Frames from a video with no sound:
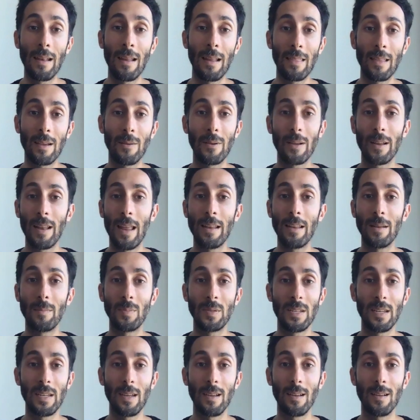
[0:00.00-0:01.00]
I think we could end up
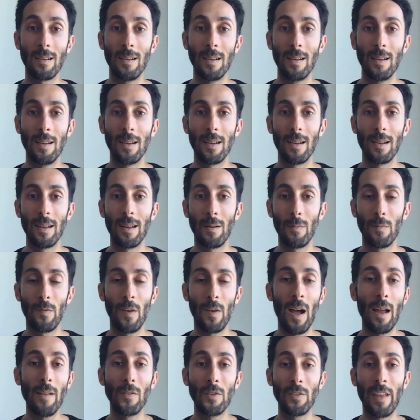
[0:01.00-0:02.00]
seeing 5
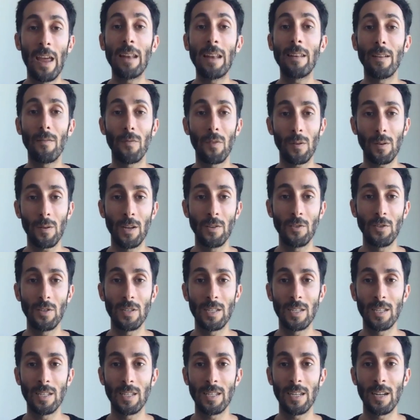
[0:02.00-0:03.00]
or 10 different
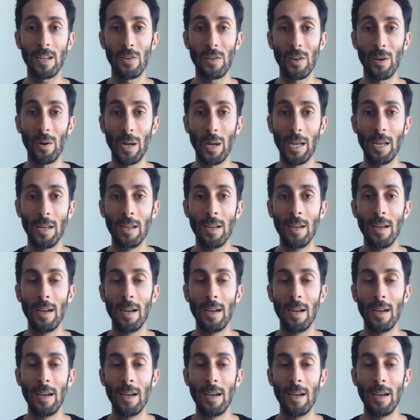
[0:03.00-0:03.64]
countries this year do it.